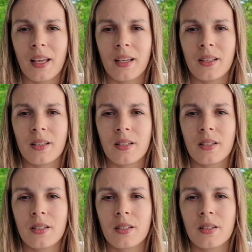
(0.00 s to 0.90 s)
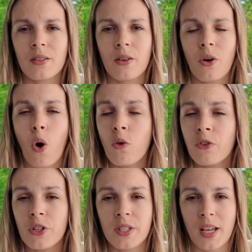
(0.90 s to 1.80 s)
is
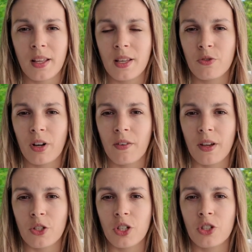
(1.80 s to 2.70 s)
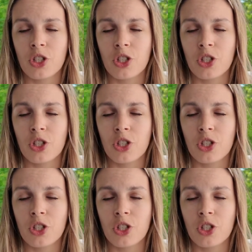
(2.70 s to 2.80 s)
overseeing these renovations,